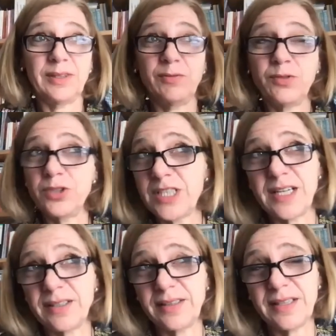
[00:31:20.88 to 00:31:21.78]
first
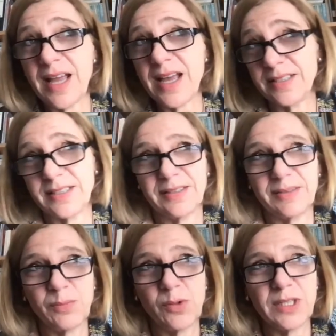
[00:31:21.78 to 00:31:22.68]
answer
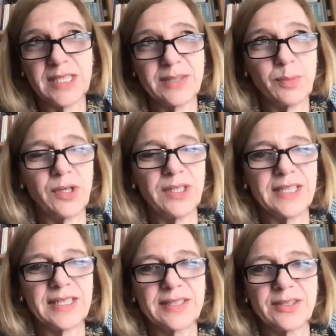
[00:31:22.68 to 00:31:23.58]
more or less
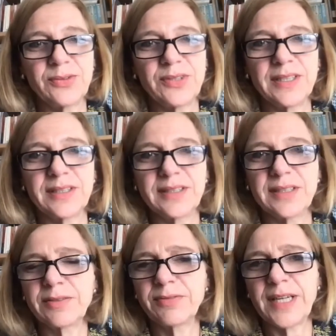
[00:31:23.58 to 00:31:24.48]
pointed us to
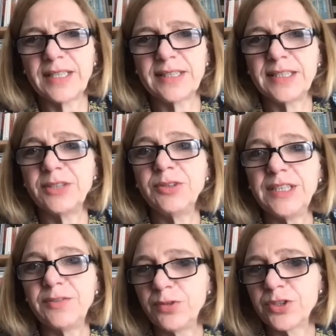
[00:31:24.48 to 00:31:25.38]
the fact that you
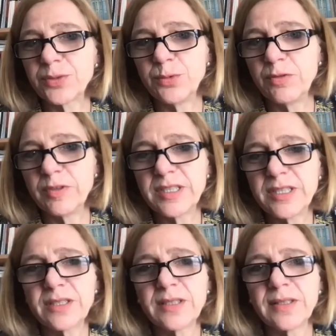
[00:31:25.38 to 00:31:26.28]
need first
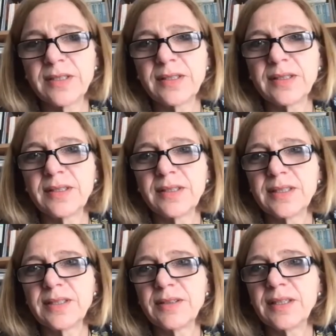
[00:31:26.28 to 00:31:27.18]
movers,
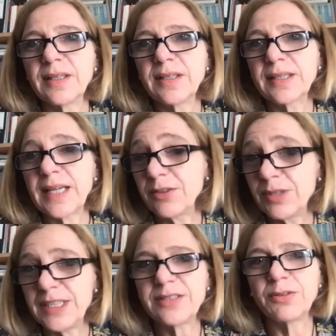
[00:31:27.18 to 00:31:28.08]

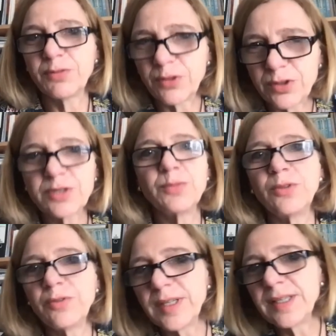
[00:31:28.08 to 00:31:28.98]
countries who first
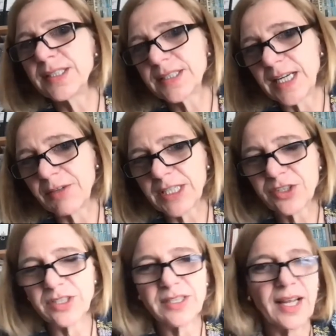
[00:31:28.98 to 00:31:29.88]
move in this
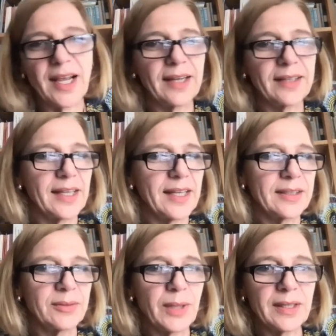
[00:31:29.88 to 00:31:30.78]
direction, and
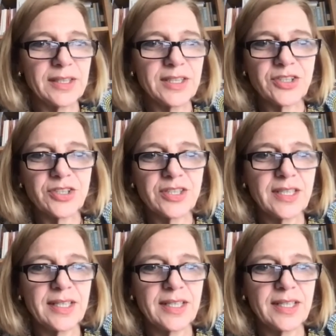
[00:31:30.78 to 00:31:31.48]
then Bangladesh,